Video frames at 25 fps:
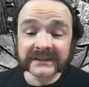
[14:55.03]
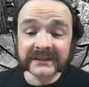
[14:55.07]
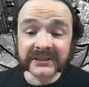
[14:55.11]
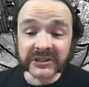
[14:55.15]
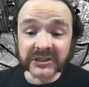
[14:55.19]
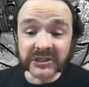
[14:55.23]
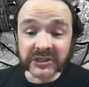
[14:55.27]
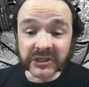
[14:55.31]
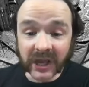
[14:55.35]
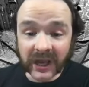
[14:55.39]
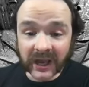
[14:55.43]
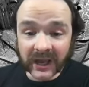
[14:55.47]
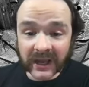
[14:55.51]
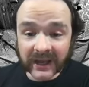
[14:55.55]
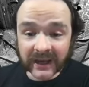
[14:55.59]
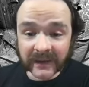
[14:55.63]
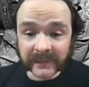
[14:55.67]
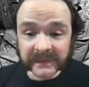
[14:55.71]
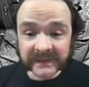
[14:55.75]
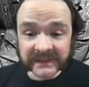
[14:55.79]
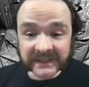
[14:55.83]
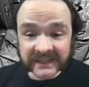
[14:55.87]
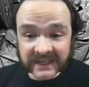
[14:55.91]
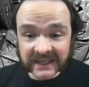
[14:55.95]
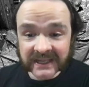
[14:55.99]

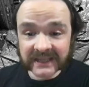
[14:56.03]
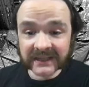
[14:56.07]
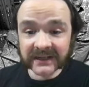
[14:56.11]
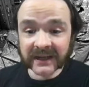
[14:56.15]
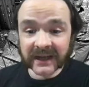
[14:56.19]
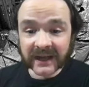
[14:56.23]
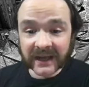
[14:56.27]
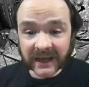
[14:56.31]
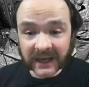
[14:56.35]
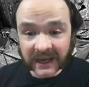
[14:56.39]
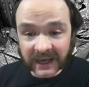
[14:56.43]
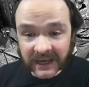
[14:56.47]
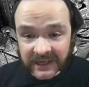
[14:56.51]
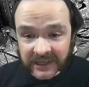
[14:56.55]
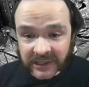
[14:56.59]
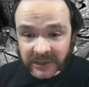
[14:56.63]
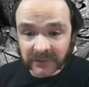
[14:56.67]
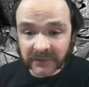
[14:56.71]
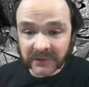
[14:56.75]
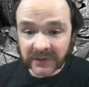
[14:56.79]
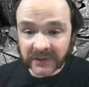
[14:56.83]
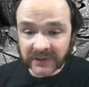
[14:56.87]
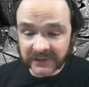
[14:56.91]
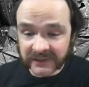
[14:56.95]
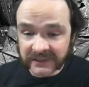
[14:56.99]
jobs in a
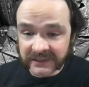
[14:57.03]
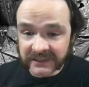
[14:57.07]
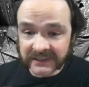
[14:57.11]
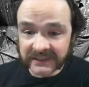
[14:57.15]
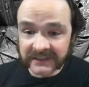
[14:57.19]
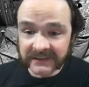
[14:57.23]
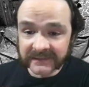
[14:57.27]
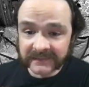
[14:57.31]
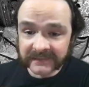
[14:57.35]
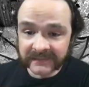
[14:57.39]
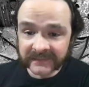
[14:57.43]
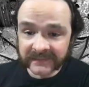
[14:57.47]
hierarchy